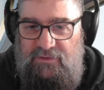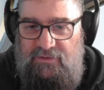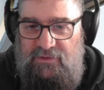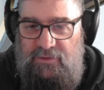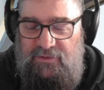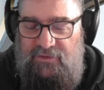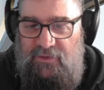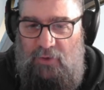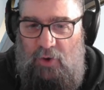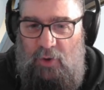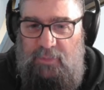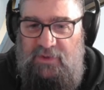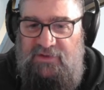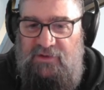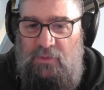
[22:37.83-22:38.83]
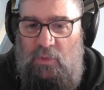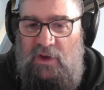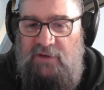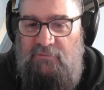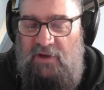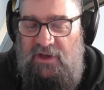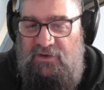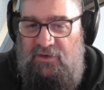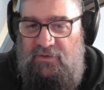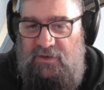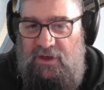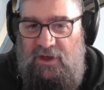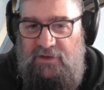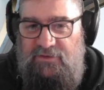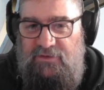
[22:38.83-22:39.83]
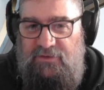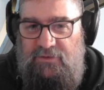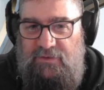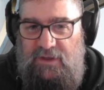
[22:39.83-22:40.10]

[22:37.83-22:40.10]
So it's the opposite way round to the gauges on